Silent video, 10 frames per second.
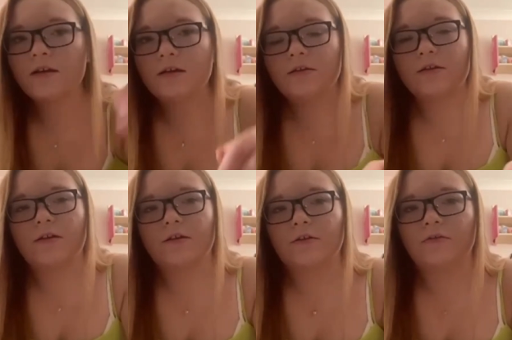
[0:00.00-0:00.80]

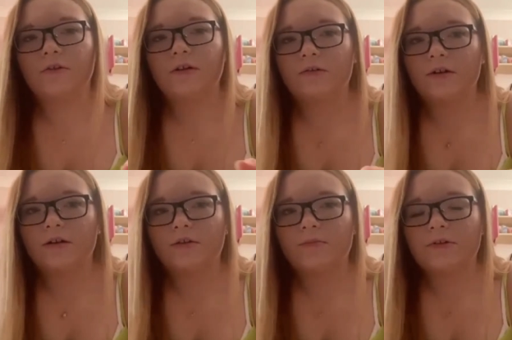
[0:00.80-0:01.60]
So I'm going
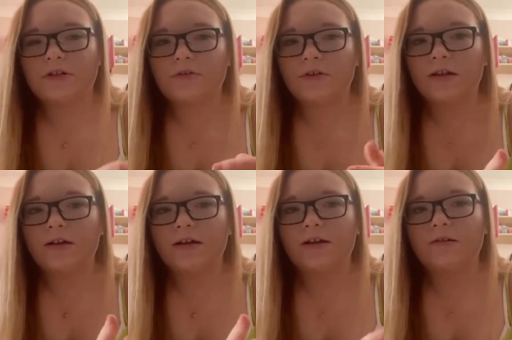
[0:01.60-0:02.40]
to do my Chelsea
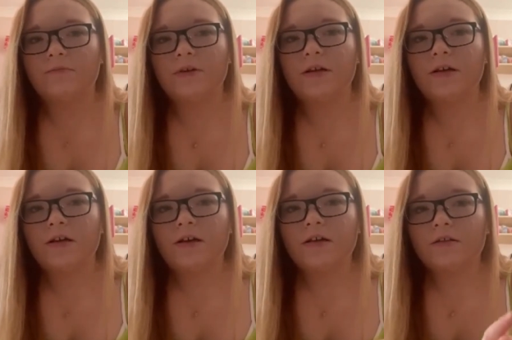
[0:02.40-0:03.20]
lineup.
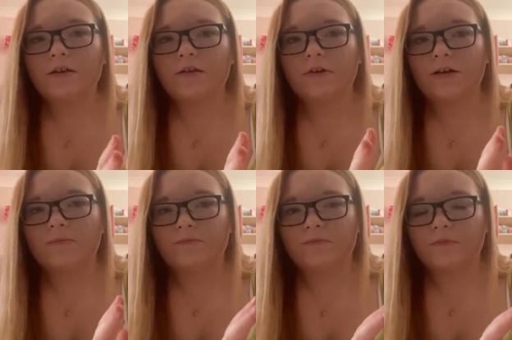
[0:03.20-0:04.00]

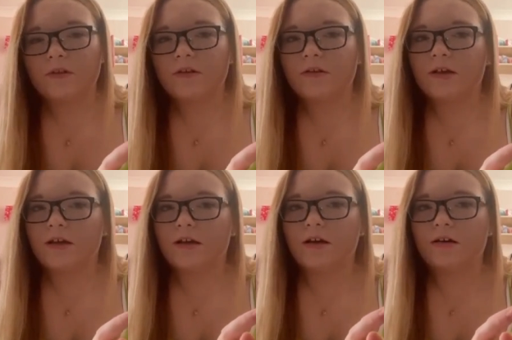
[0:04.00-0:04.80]
So
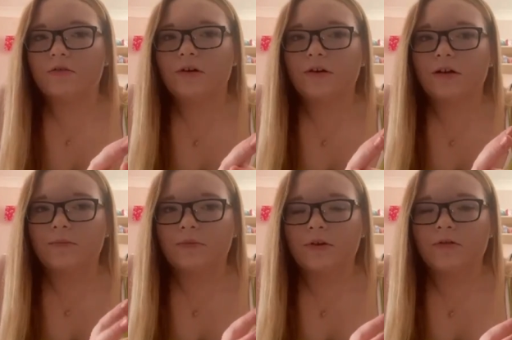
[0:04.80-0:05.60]
in goal, I'm going to
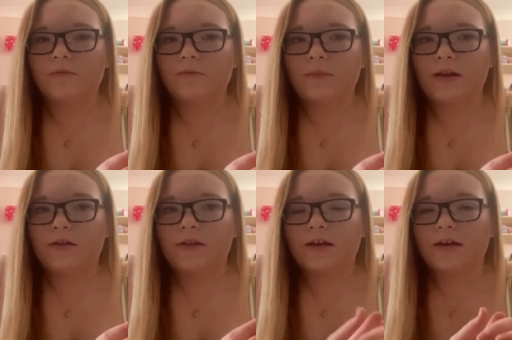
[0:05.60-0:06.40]
put
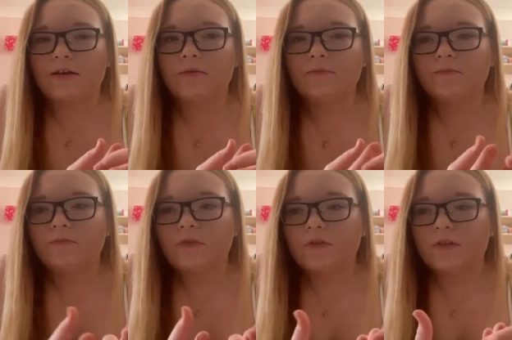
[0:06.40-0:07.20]
Mendy.
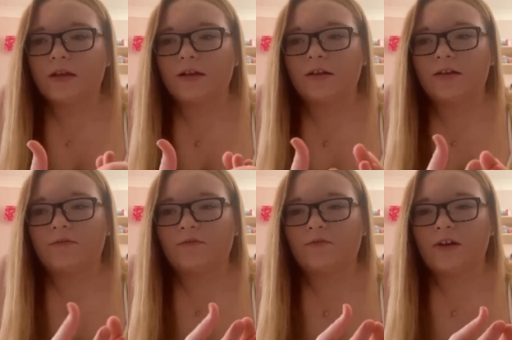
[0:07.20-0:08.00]
Then in
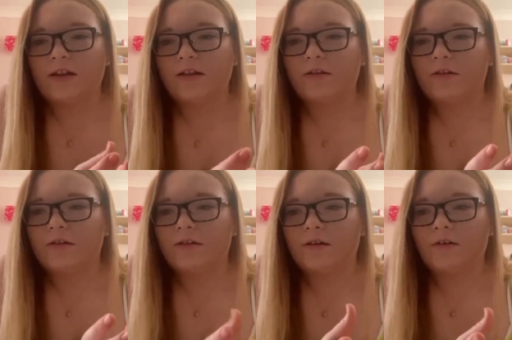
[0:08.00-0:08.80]
defence,
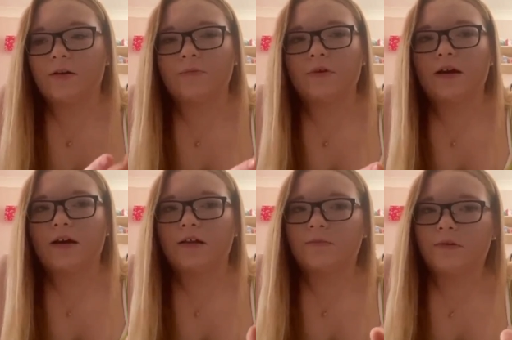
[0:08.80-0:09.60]
I'm going to put
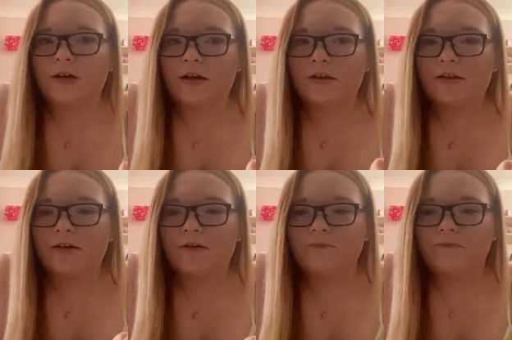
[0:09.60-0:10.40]

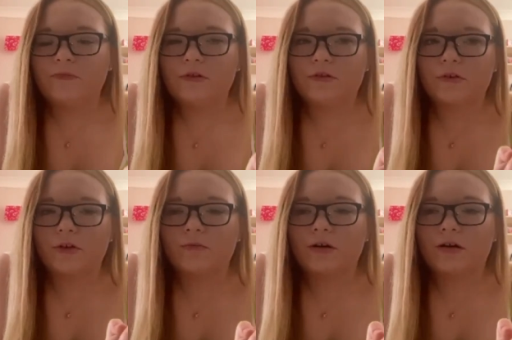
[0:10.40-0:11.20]
Azpilicueta,
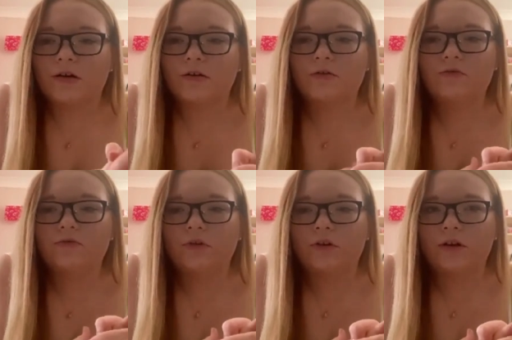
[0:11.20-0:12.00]
Zuma,
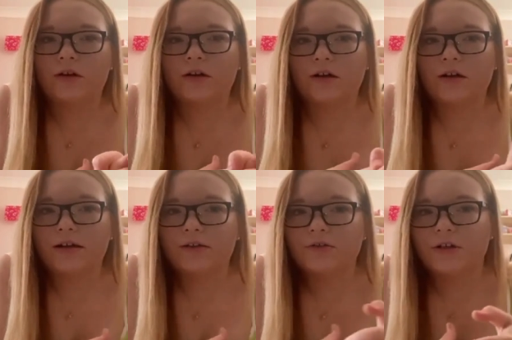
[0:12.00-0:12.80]
Rudiger
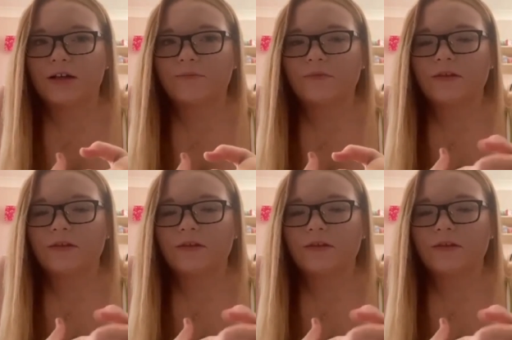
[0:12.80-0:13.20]
and James.